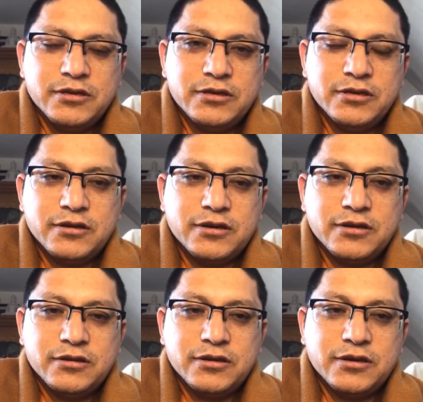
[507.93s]
And
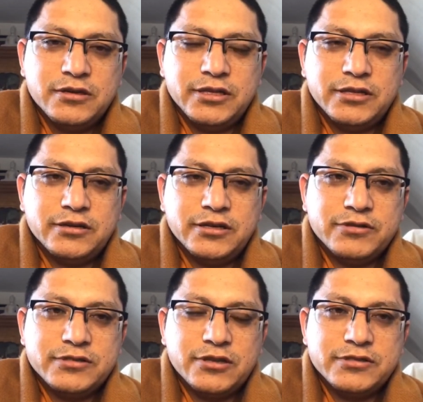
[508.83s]
gradually, there
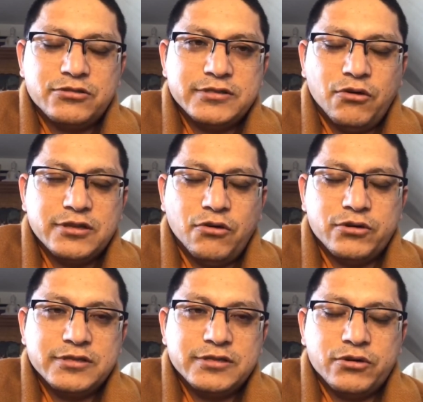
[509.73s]
was a
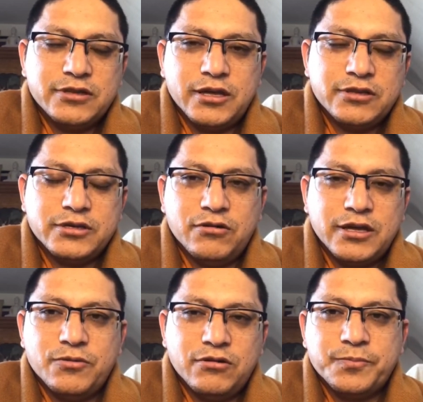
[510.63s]
thought uh, that,
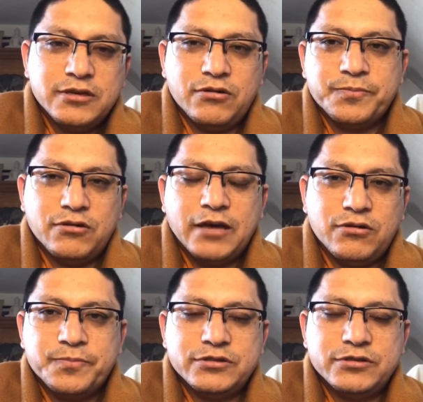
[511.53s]
oh, I
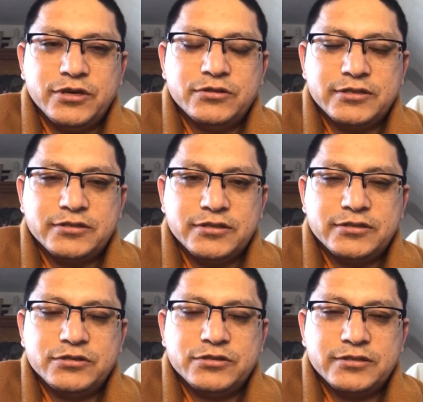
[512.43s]
will do it
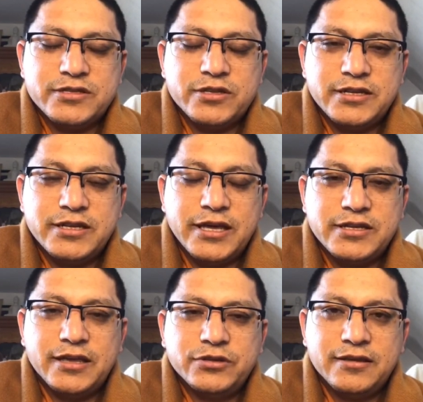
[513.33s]
just once a
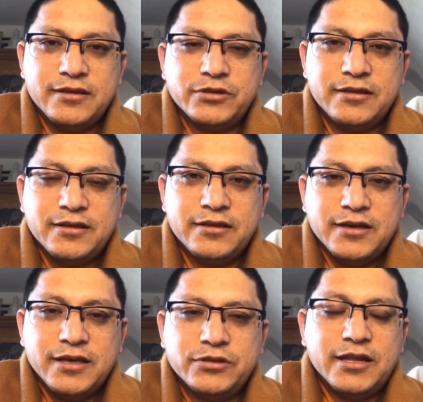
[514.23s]
day.
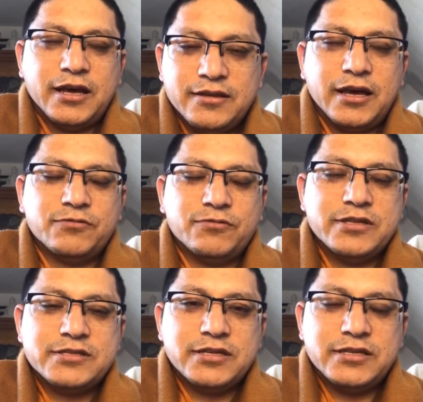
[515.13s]
And then after
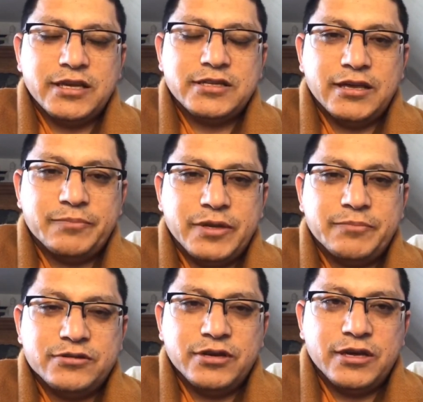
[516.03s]
once a day, I've
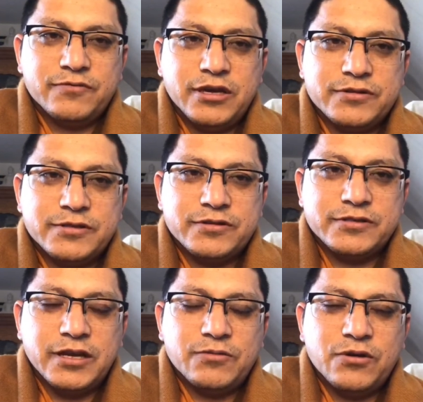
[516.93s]
been doing for some
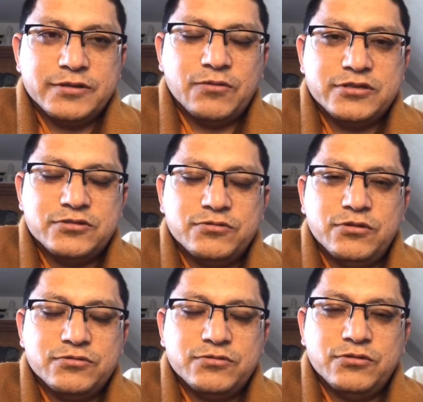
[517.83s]
time. Oh, it's too
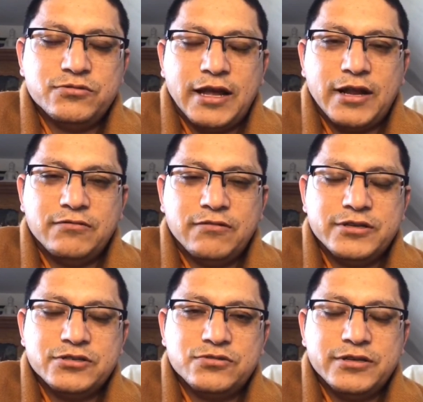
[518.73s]
long. One hour
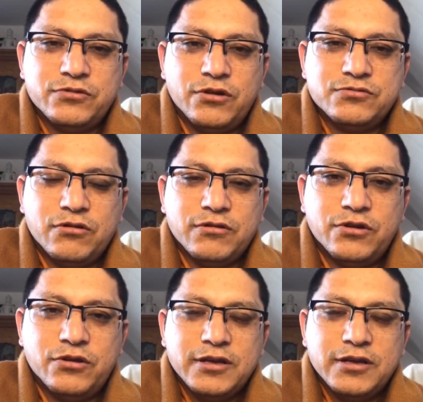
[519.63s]
is too long.